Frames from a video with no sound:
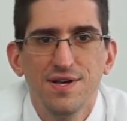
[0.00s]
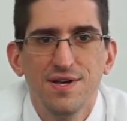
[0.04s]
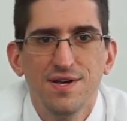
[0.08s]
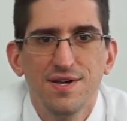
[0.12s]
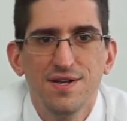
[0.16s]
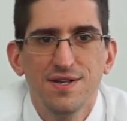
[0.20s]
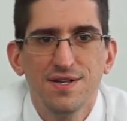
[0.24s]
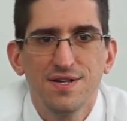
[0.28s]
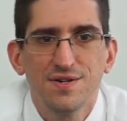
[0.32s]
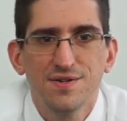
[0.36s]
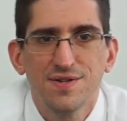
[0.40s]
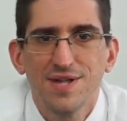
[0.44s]

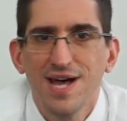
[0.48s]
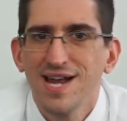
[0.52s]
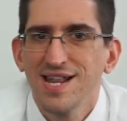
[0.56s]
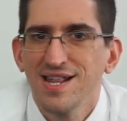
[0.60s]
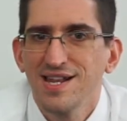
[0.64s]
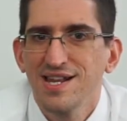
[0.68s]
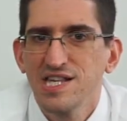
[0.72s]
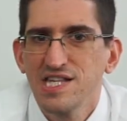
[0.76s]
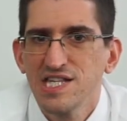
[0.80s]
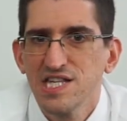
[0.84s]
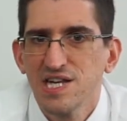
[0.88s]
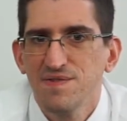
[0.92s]
So that
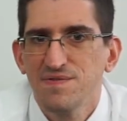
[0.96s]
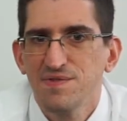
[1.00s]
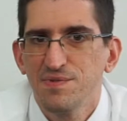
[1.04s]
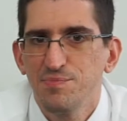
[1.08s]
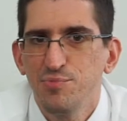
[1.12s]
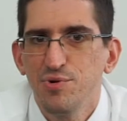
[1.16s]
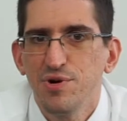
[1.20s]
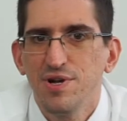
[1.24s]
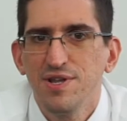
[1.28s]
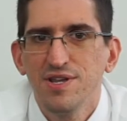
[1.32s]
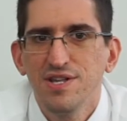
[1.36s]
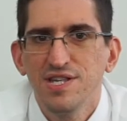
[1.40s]
in itself is
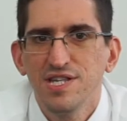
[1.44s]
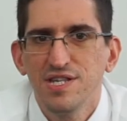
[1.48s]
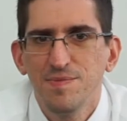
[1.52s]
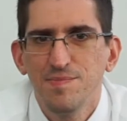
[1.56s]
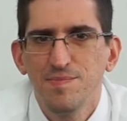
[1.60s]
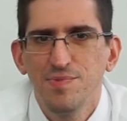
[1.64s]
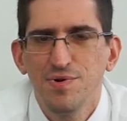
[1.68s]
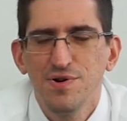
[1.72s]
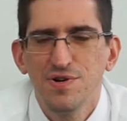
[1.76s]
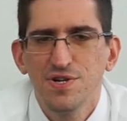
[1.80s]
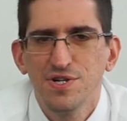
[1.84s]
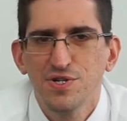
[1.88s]
pretty easy,
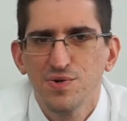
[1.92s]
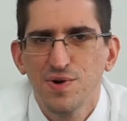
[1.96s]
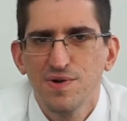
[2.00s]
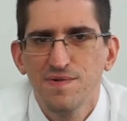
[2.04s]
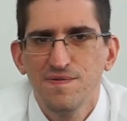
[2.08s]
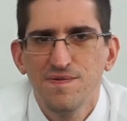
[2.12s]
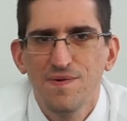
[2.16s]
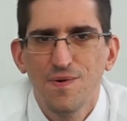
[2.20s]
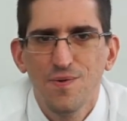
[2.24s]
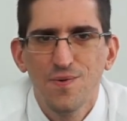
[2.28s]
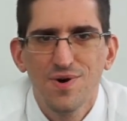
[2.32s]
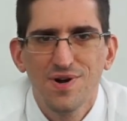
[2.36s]
pretty
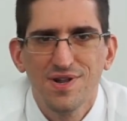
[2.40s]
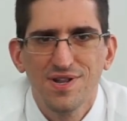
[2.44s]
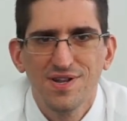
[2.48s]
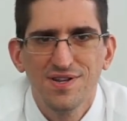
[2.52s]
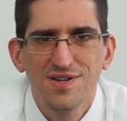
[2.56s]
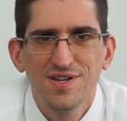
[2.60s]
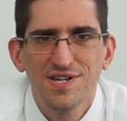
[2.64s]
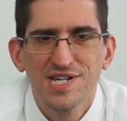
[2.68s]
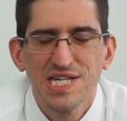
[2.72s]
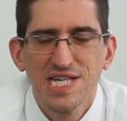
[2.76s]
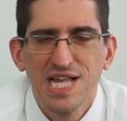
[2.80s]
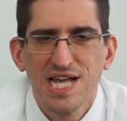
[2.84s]
straightforward. It
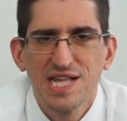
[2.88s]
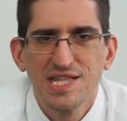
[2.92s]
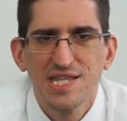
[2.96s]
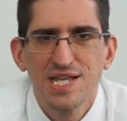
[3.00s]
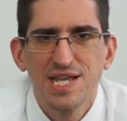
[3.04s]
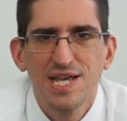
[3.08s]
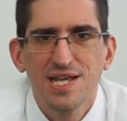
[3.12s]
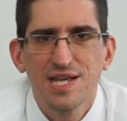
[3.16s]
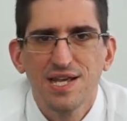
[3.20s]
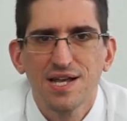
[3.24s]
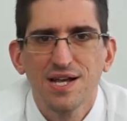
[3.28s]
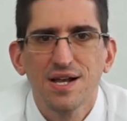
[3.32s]
does not
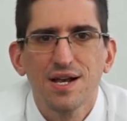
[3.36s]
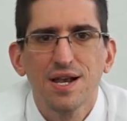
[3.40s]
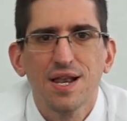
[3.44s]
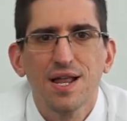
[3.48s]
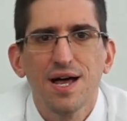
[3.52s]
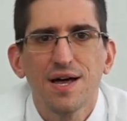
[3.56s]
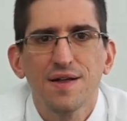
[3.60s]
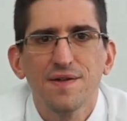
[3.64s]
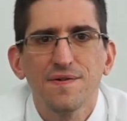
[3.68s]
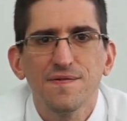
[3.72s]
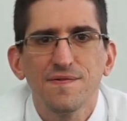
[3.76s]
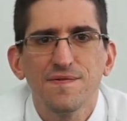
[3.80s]
take a
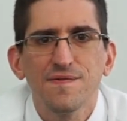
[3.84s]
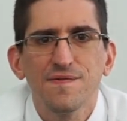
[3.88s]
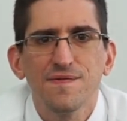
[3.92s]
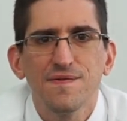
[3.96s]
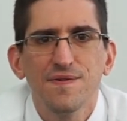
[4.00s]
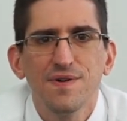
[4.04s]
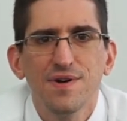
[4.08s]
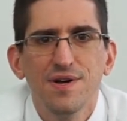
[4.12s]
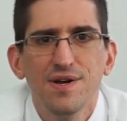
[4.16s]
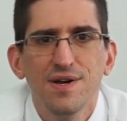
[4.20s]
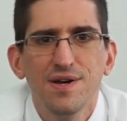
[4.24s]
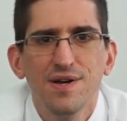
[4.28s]
lot of,
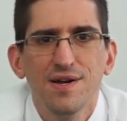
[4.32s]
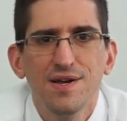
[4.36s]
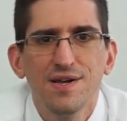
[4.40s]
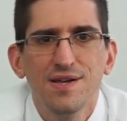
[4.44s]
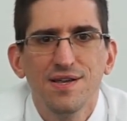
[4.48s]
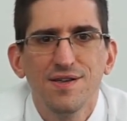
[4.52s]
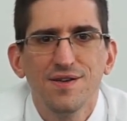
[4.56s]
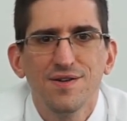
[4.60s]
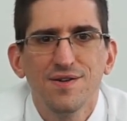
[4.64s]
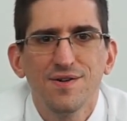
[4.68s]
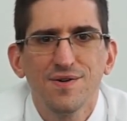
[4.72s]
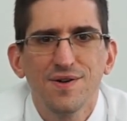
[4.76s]

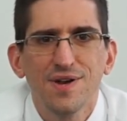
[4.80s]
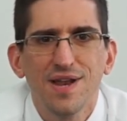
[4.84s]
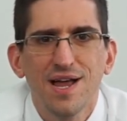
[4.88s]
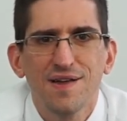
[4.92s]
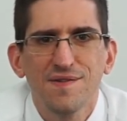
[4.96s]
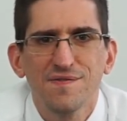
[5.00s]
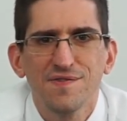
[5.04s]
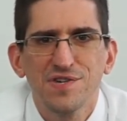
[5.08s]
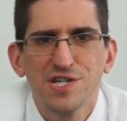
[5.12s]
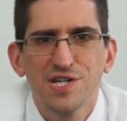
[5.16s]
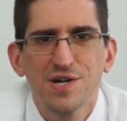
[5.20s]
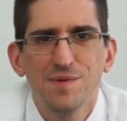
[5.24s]
you know, a lot
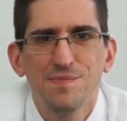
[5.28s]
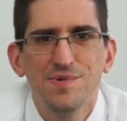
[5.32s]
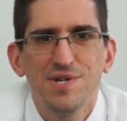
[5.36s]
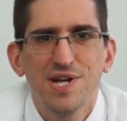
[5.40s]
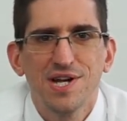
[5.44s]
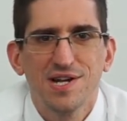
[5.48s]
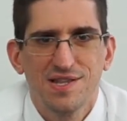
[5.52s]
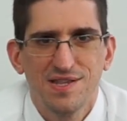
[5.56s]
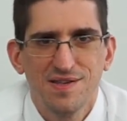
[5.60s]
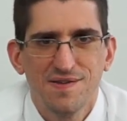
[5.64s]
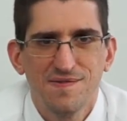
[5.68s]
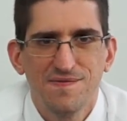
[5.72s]
of
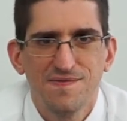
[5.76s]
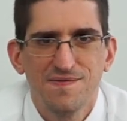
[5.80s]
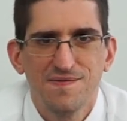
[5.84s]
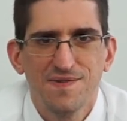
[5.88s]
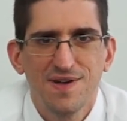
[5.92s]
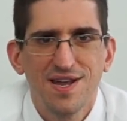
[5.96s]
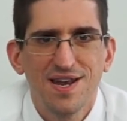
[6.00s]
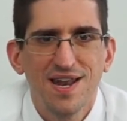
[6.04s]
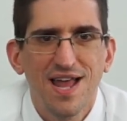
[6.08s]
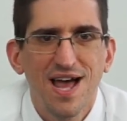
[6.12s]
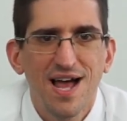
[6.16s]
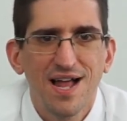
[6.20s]
subjective
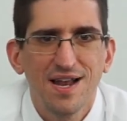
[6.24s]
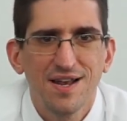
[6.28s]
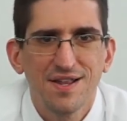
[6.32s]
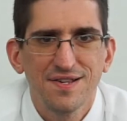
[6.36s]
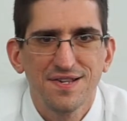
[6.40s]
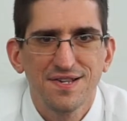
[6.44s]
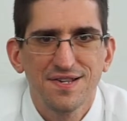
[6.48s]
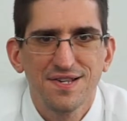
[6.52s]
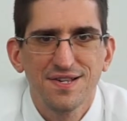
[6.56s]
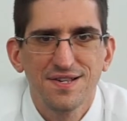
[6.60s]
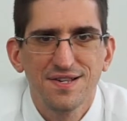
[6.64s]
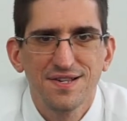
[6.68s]

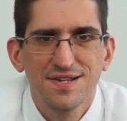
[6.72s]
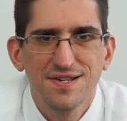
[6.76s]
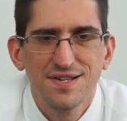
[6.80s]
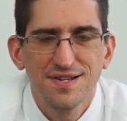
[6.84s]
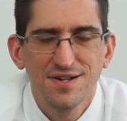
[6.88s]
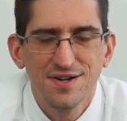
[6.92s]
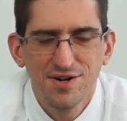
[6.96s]
analysis.